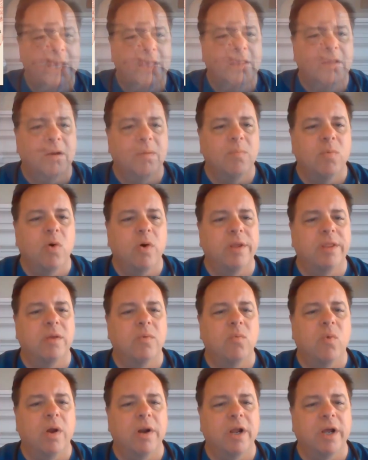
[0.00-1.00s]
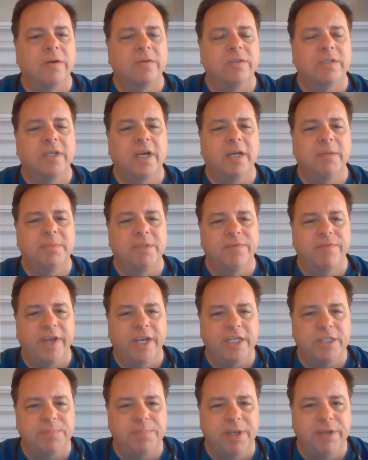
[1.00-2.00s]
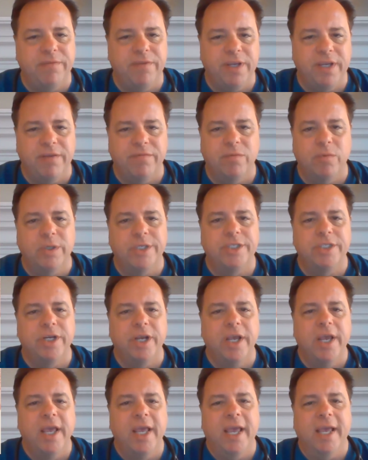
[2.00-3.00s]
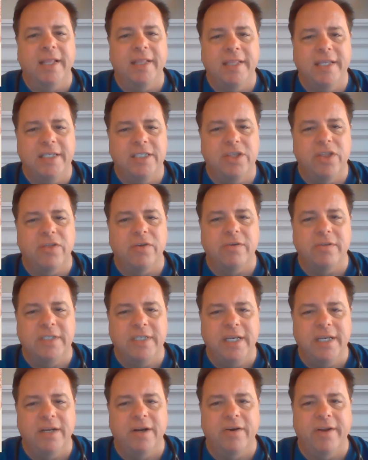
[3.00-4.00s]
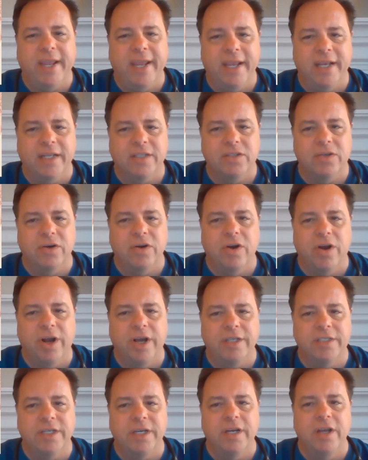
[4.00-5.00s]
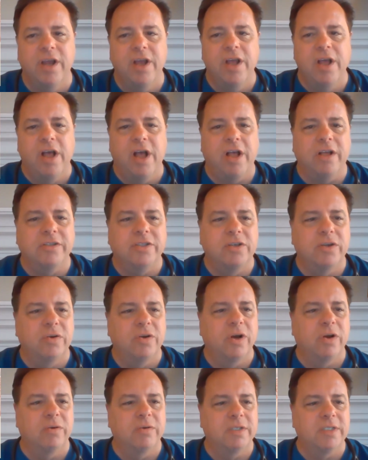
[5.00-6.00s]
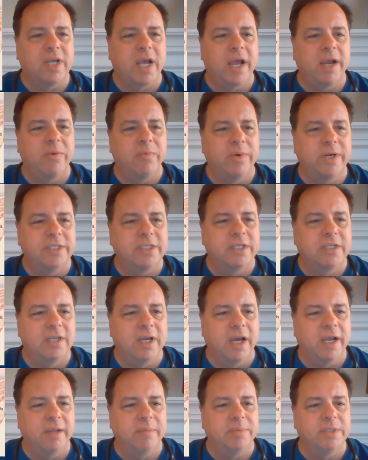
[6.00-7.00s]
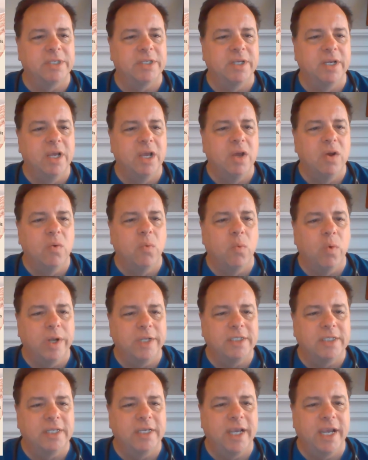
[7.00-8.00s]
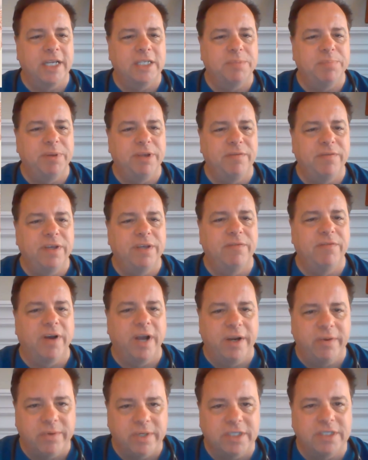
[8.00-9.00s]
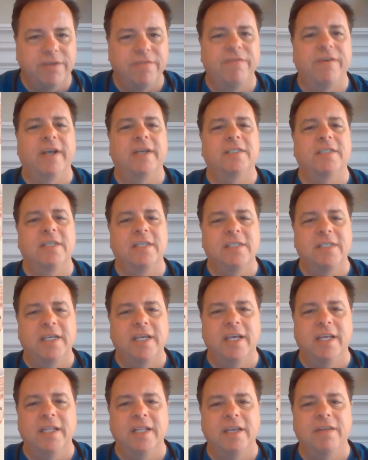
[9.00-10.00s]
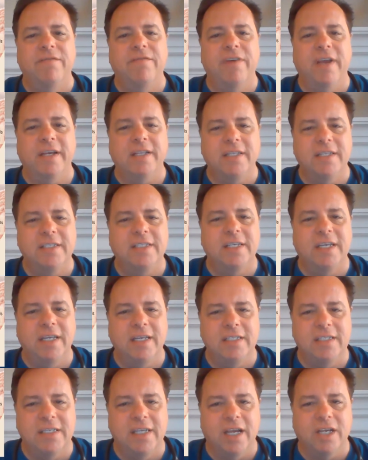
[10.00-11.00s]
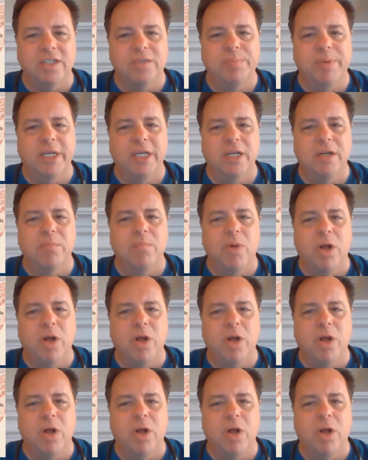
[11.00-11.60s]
There are more than 100 types of HPV, of which at least 13 are cancer-causing, also known as high-risk types. Once the HPV virus infects the skin, the infected skin cells begin to